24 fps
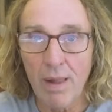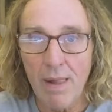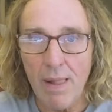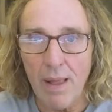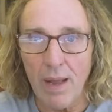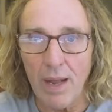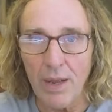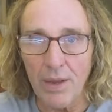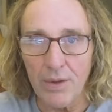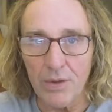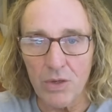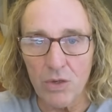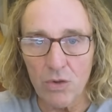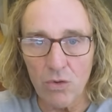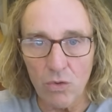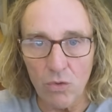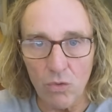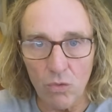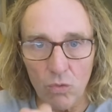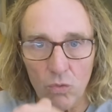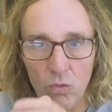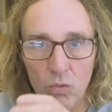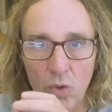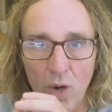and
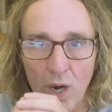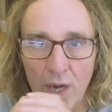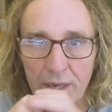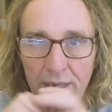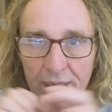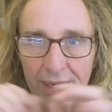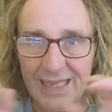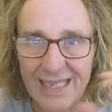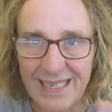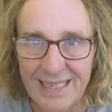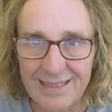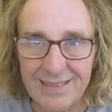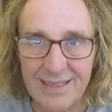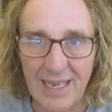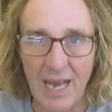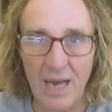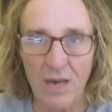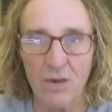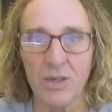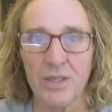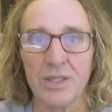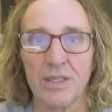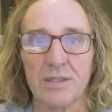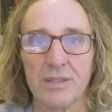you run it
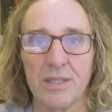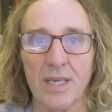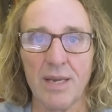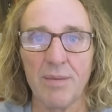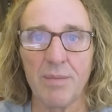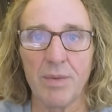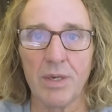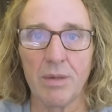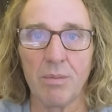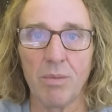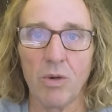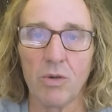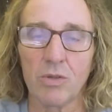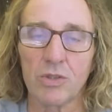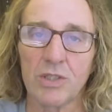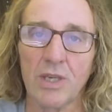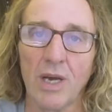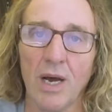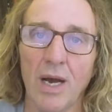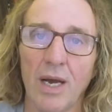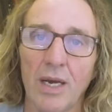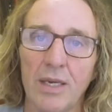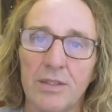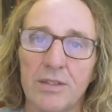exactly the same into both
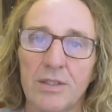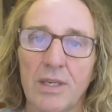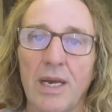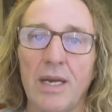sides,